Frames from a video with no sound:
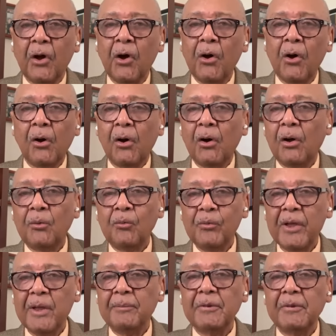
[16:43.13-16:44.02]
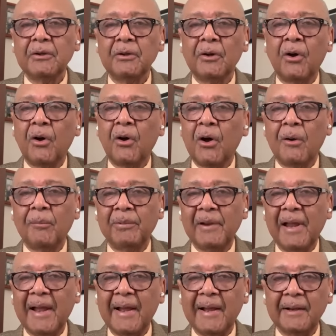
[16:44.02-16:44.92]
or all women, or all
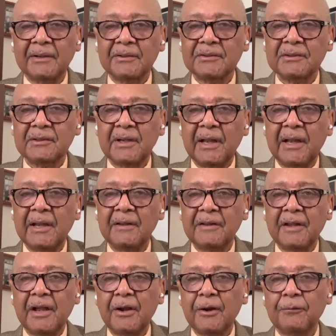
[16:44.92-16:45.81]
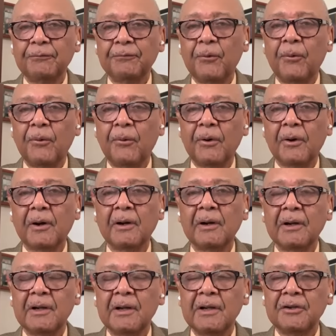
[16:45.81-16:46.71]
Blacks, and
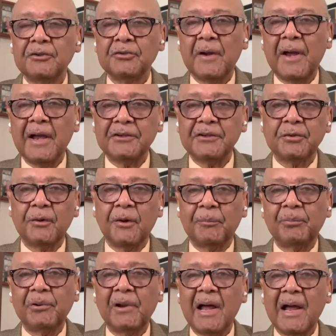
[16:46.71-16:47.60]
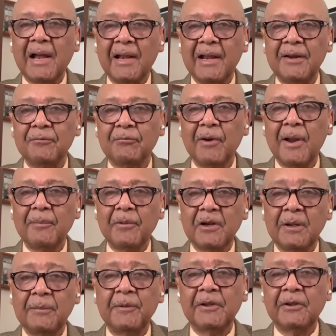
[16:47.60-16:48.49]
therefore try to apply a
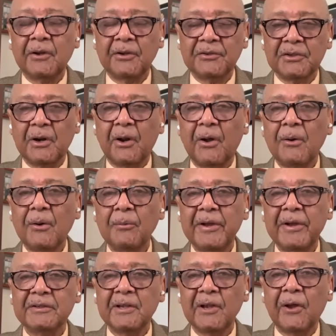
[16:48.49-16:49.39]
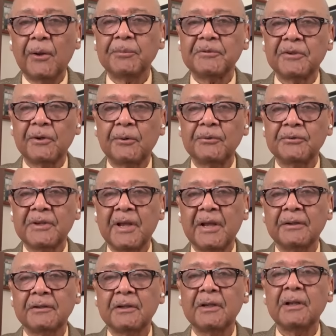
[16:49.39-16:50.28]
remedy, because it always helps those
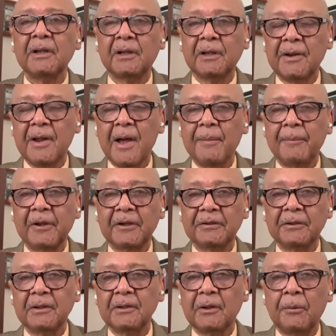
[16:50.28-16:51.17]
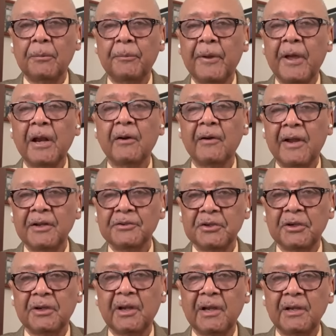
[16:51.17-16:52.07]
at the economic or better
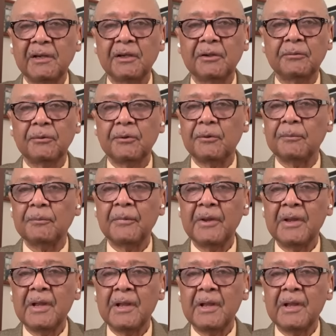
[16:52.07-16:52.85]
educated group.